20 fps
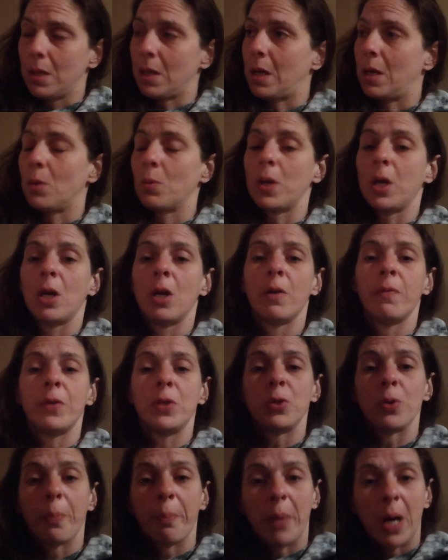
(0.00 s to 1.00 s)
I don't care if
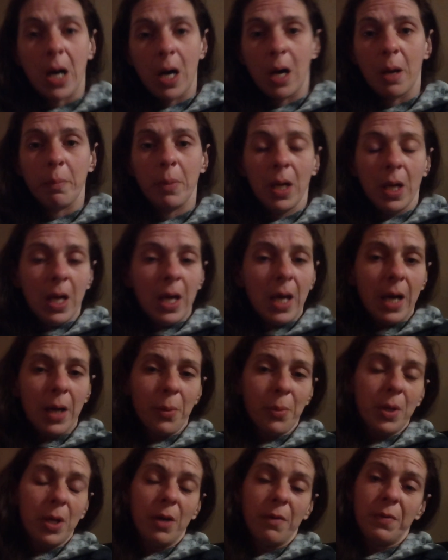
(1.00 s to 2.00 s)
it's your mom. I
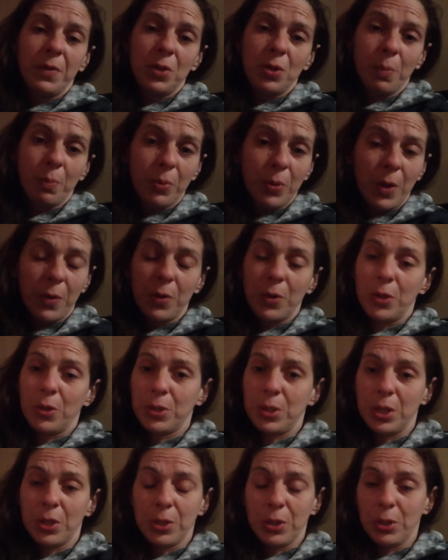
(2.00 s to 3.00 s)
don't care if it's your brother, your
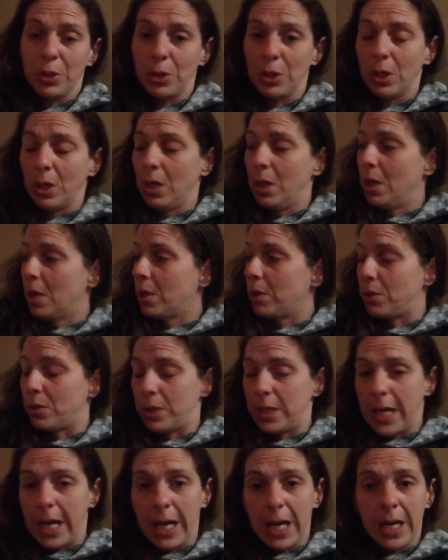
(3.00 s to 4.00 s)
sister,
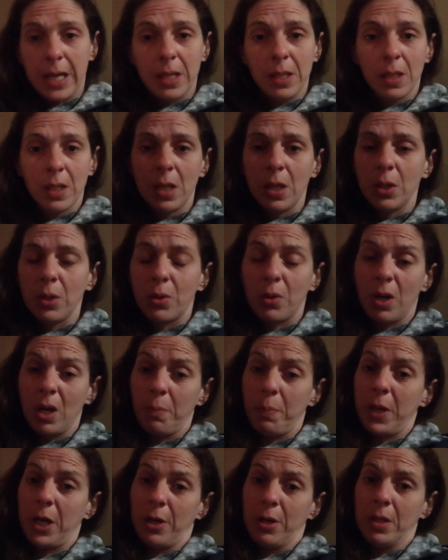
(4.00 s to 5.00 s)
your dad,
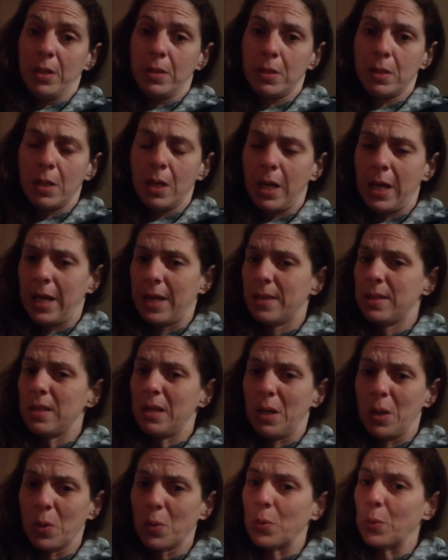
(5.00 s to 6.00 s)
grandparents, aunts,
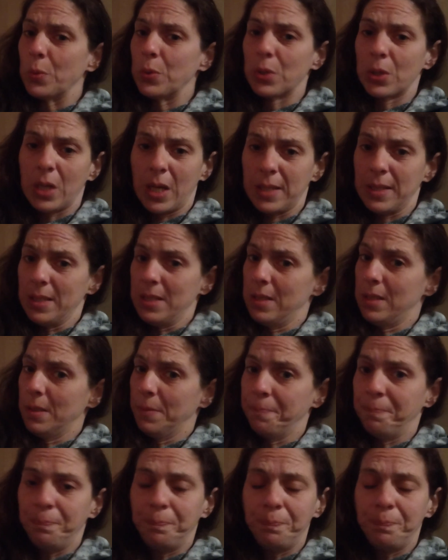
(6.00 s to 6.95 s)
uncles, cousins,